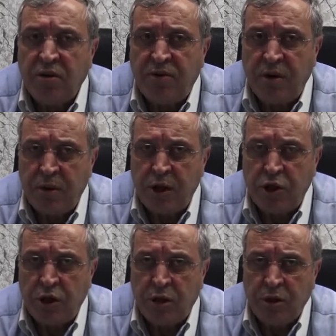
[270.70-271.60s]

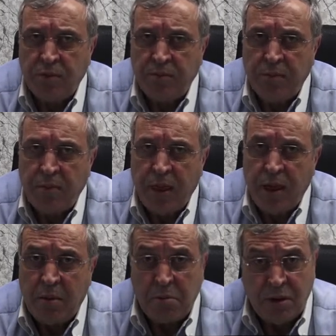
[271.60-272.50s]
inflammation.
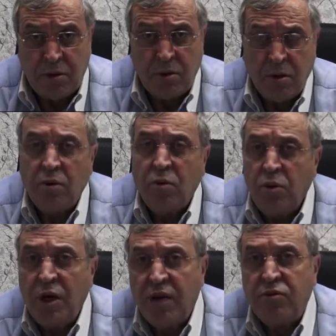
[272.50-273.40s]
But
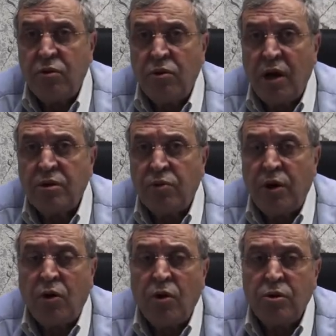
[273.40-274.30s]
we have to
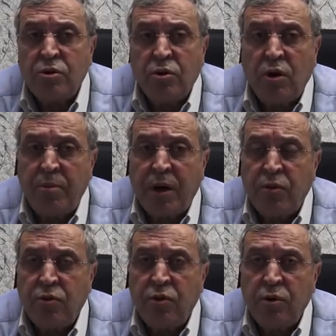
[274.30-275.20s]
answer also
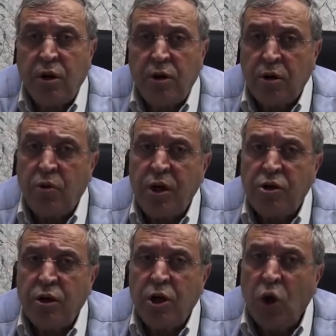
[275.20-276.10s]
about the question,